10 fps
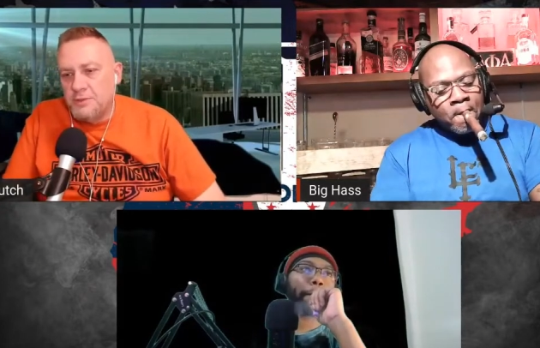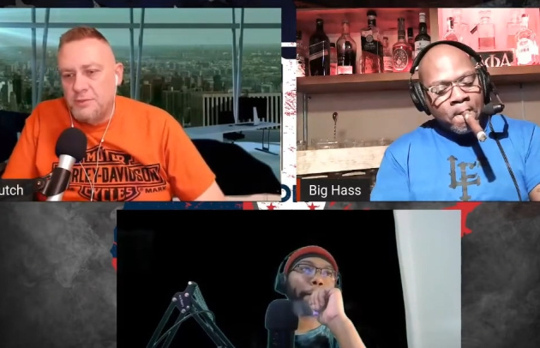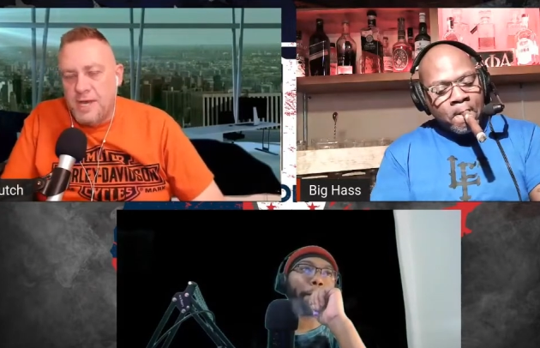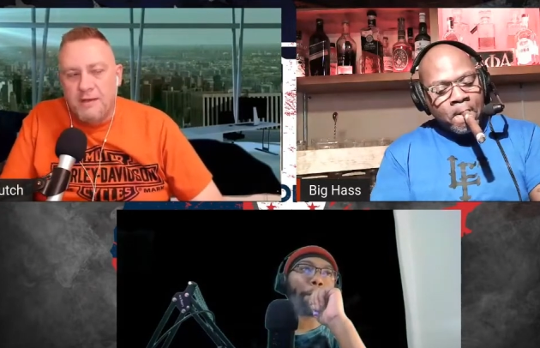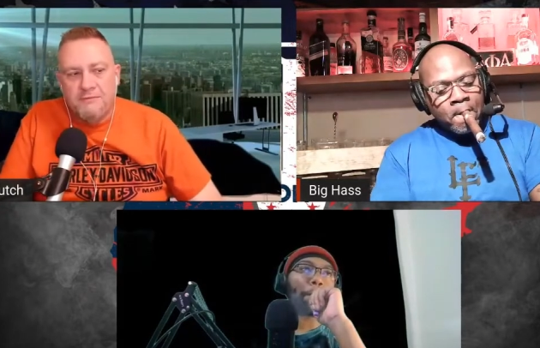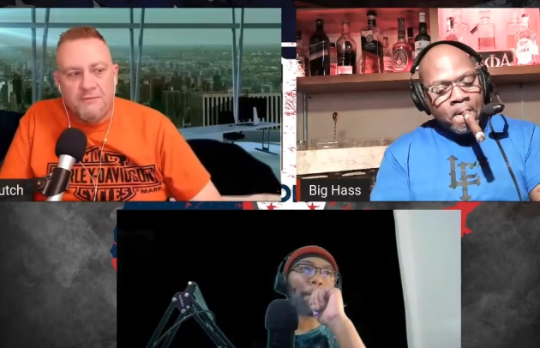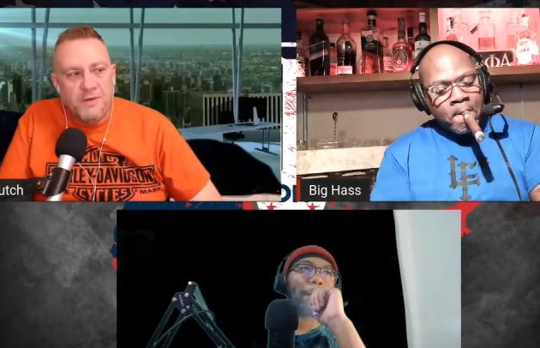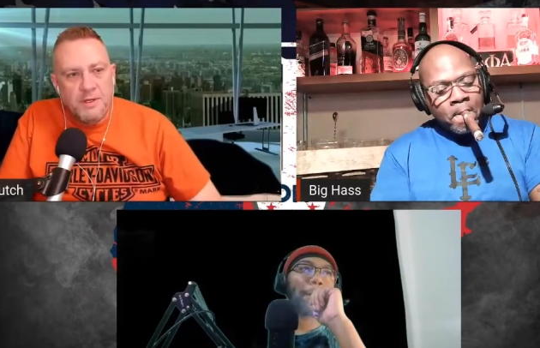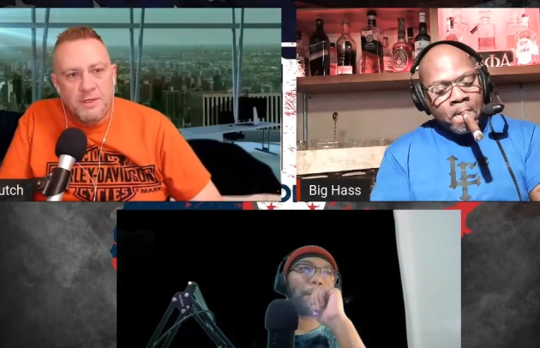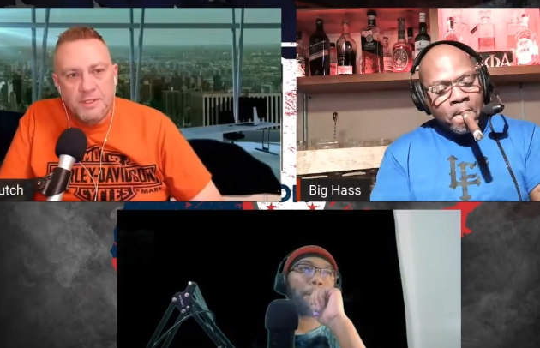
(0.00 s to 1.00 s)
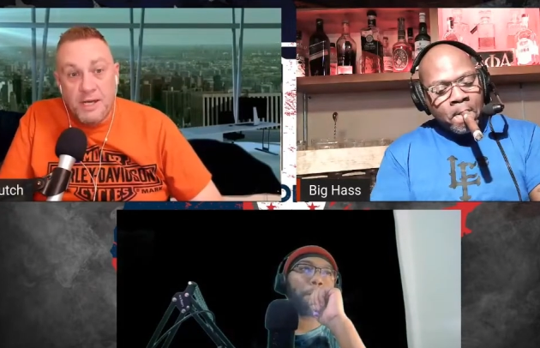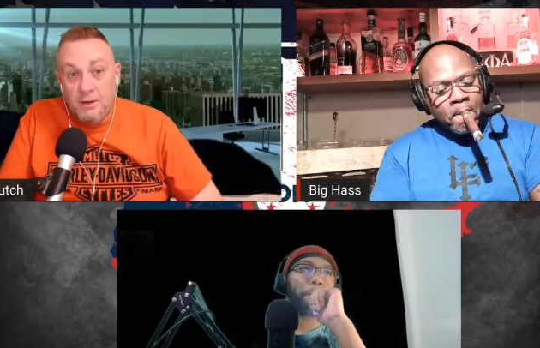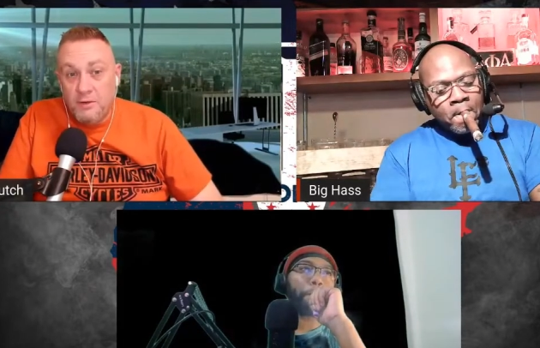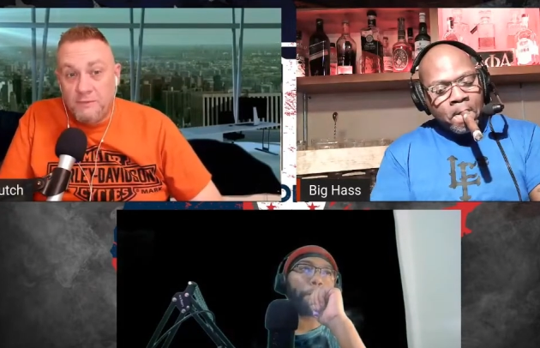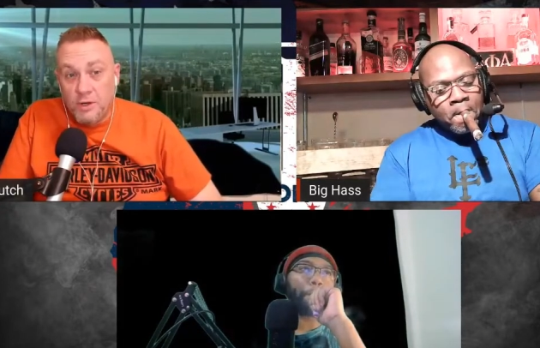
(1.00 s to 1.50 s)
Speaker 1: who have
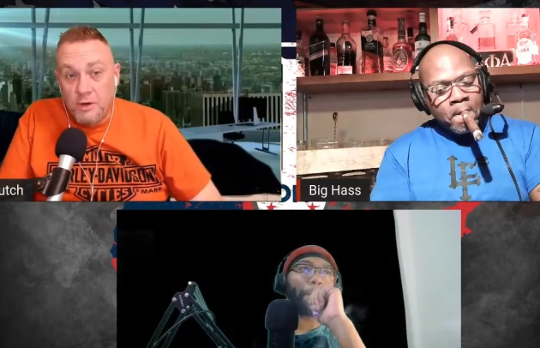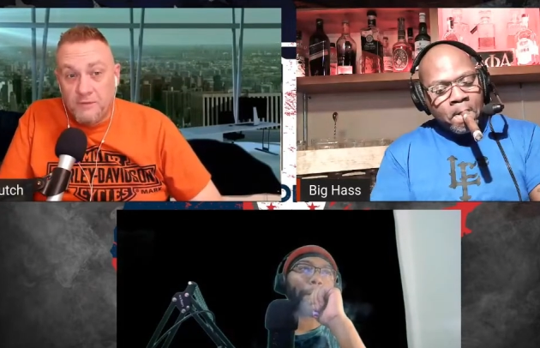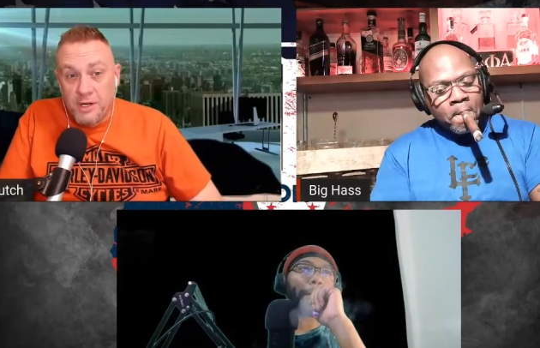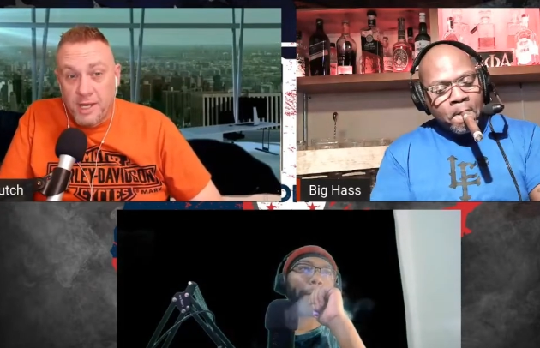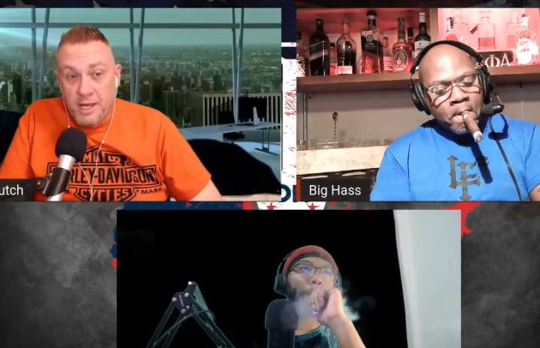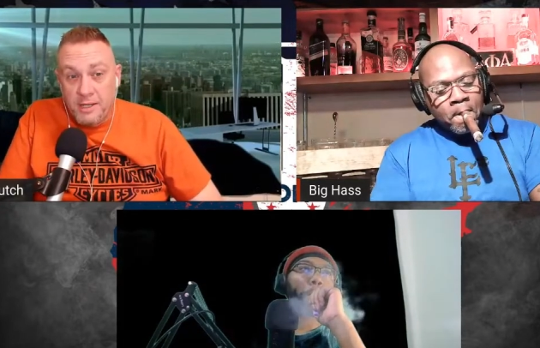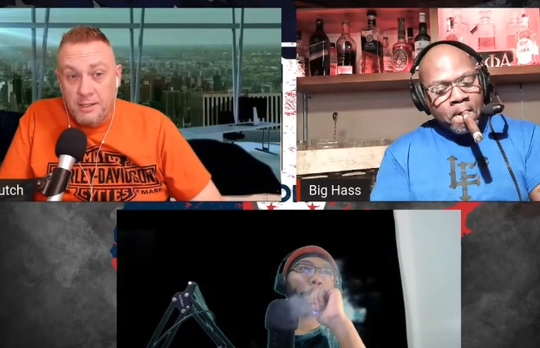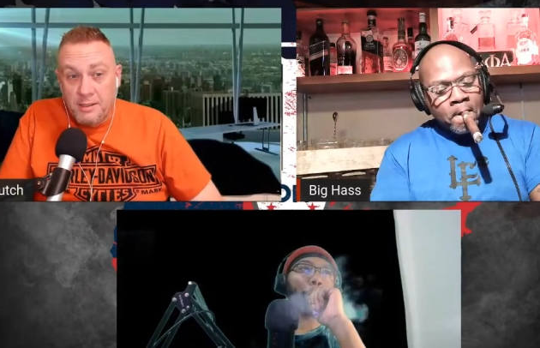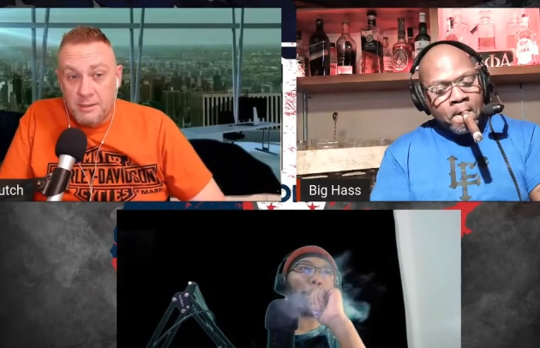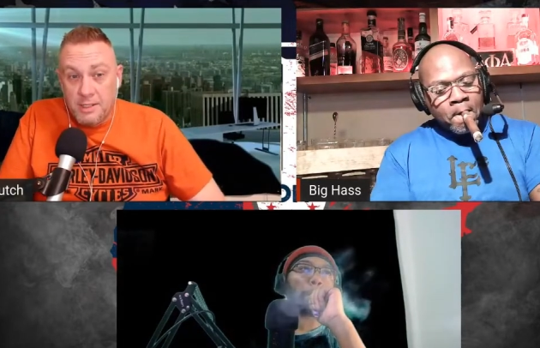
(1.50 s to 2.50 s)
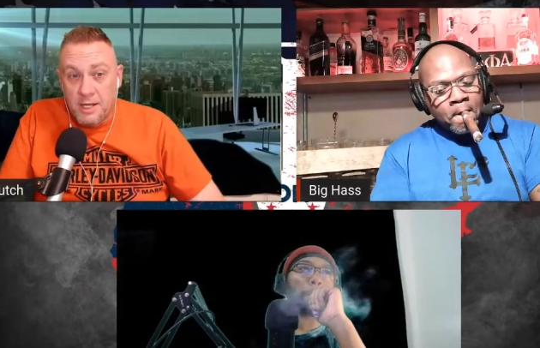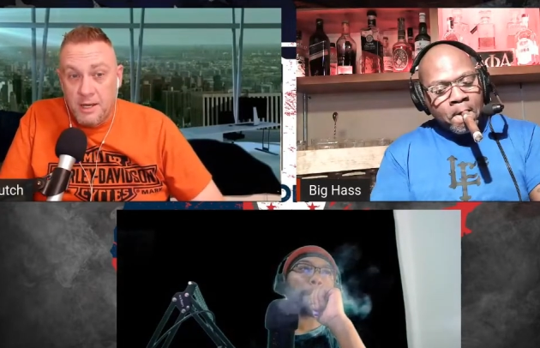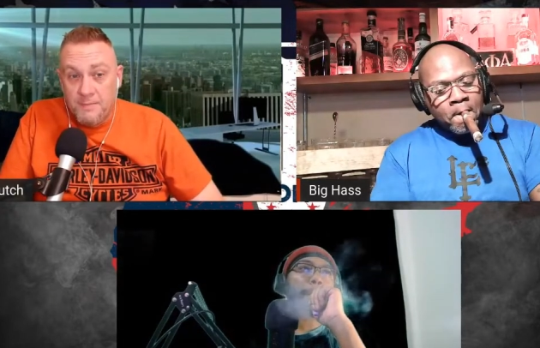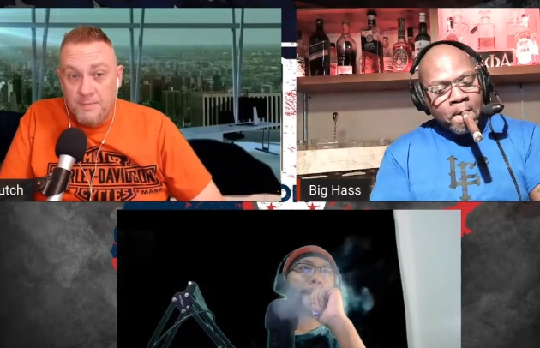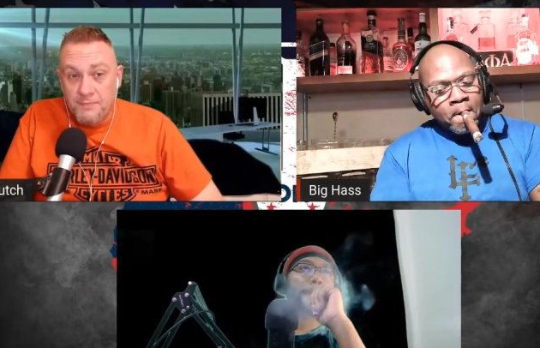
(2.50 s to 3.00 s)
yelled over and over again
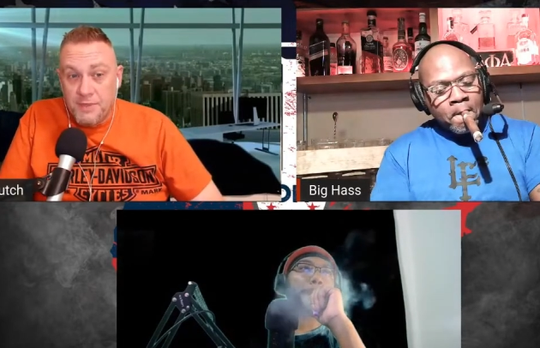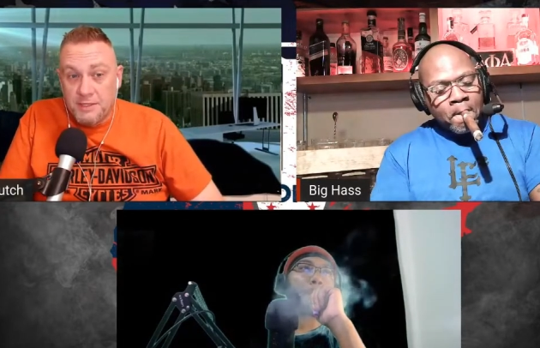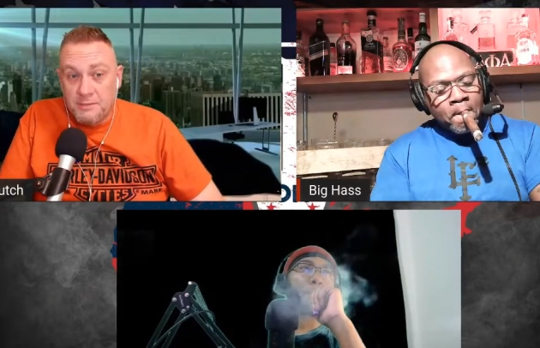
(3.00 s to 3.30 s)
um, that